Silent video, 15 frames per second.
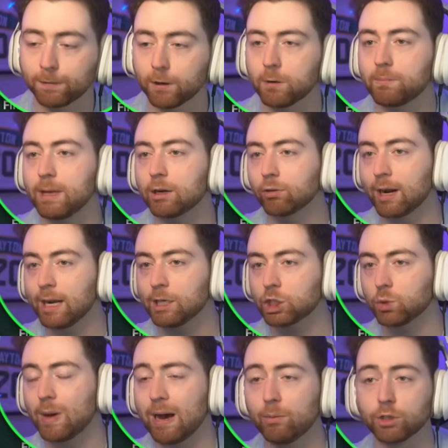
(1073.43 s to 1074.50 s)
mid-range. So
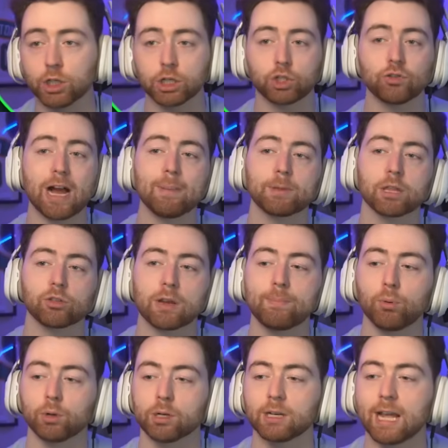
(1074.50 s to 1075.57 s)
I would just drop the
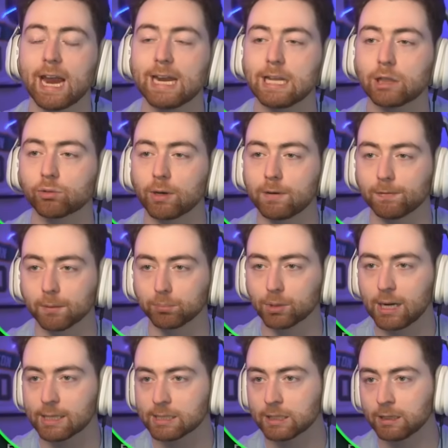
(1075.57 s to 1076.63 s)
3-pointer to 83 for
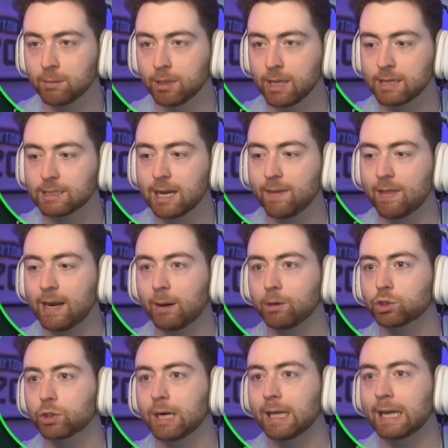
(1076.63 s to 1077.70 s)
bronze limitless. And then I would
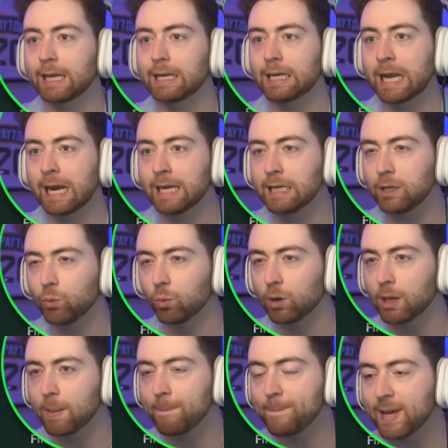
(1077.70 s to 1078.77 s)
try to get
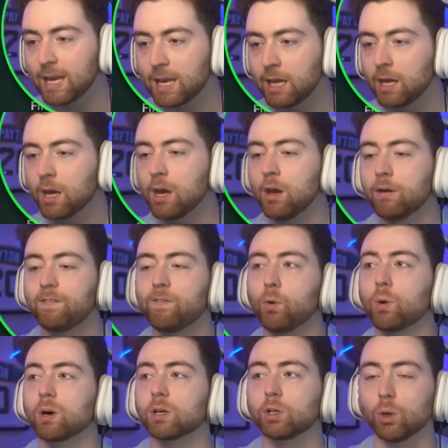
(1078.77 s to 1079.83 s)
91 midi
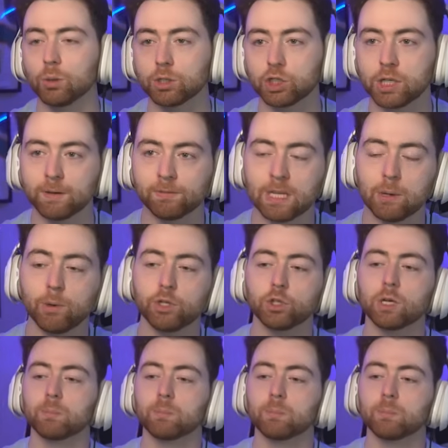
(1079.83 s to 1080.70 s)
for gold shifty, which you could